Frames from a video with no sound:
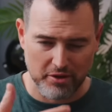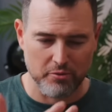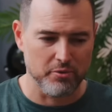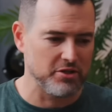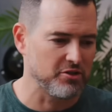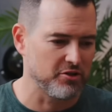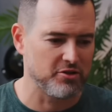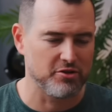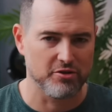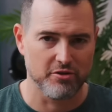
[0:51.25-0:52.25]
like
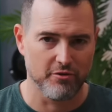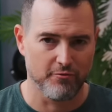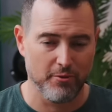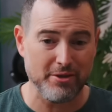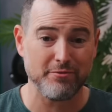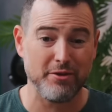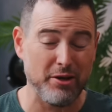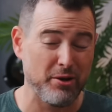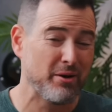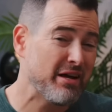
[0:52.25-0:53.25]
research for this
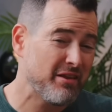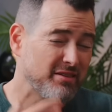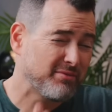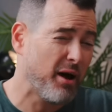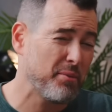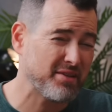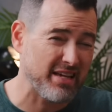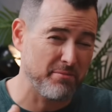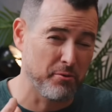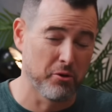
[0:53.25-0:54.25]
video, there's some topics that
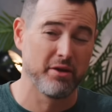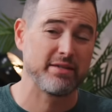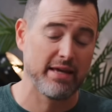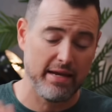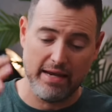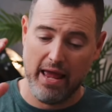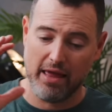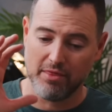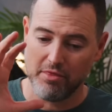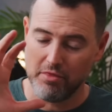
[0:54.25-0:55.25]
get me really excited,
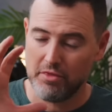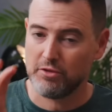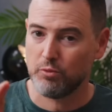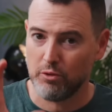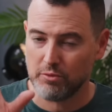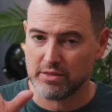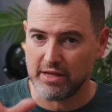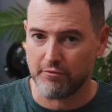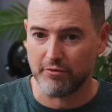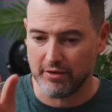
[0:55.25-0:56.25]
and this one was
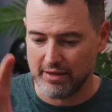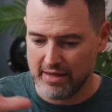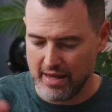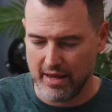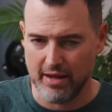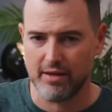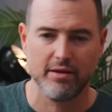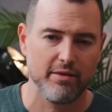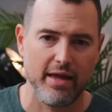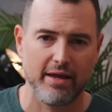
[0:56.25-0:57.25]
definitely
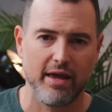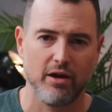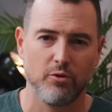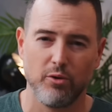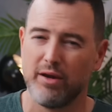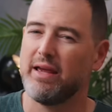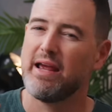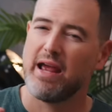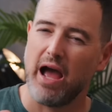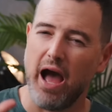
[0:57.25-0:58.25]
in that category.
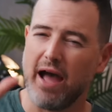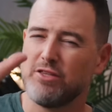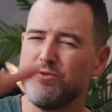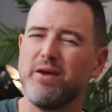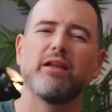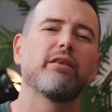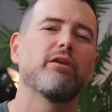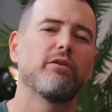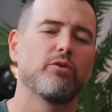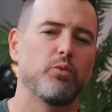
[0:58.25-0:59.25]
I do get a
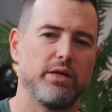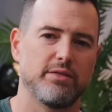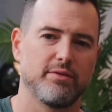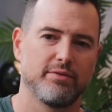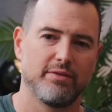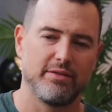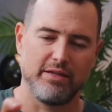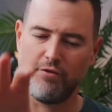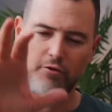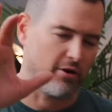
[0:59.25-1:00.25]
little in the weeds.
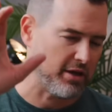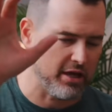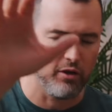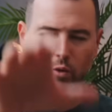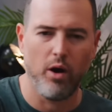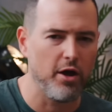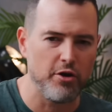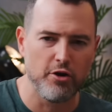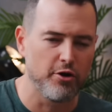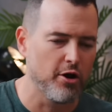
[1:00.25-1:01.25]
If you're a kilowatt
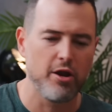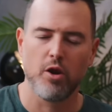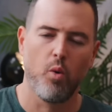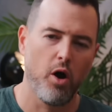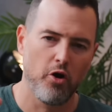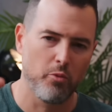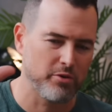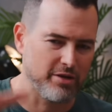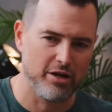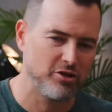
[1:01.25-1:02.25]
nerd and you want to know
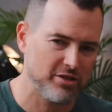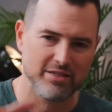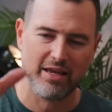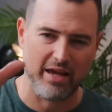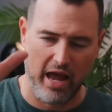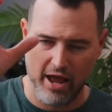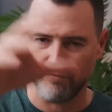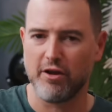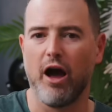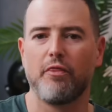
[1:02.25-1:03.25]
percentages, like
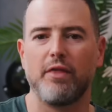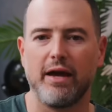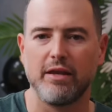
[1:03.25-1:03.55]
I've got that